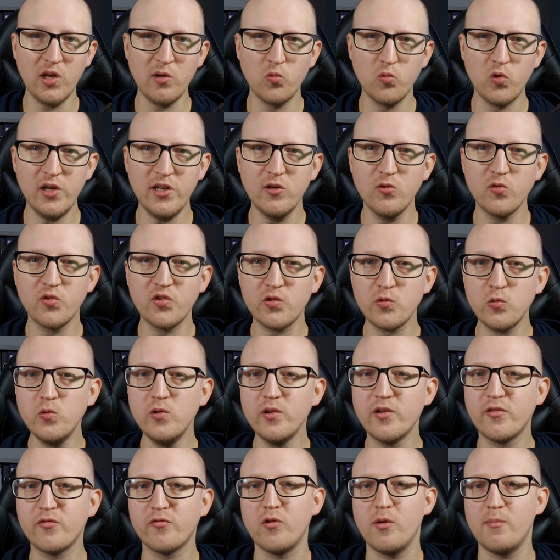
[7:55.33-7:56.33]
will use
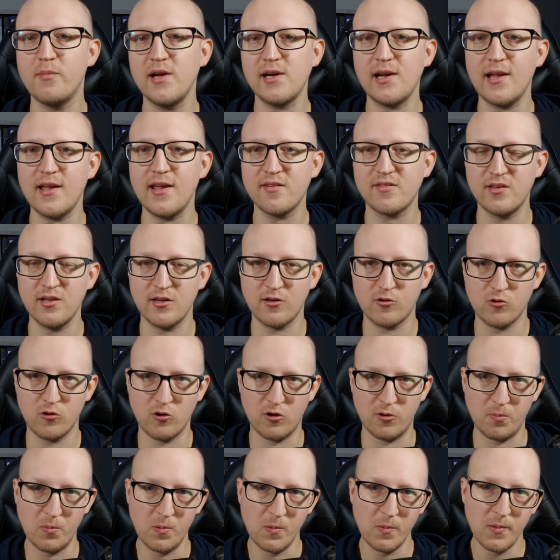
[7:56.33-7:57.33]
tools from Atlassian
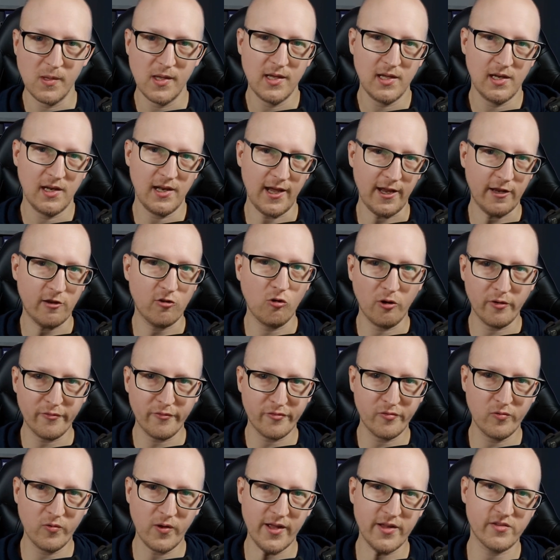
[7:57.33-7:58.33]
Corp, like
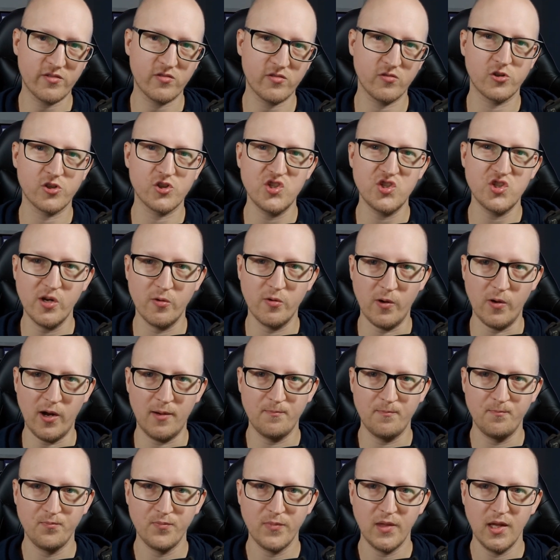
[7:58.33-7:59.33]
Confluence or Jira.